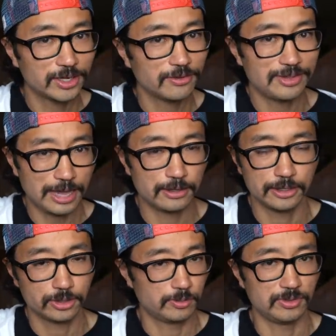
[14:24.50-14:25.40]
enough yet
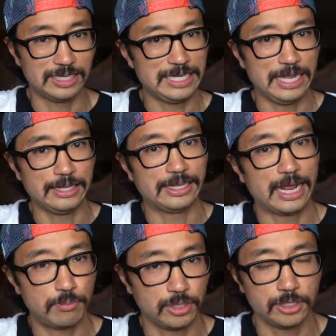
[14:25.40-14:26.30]
in terms of the data that
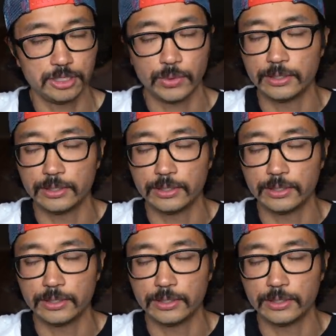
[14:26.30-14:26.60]
I put into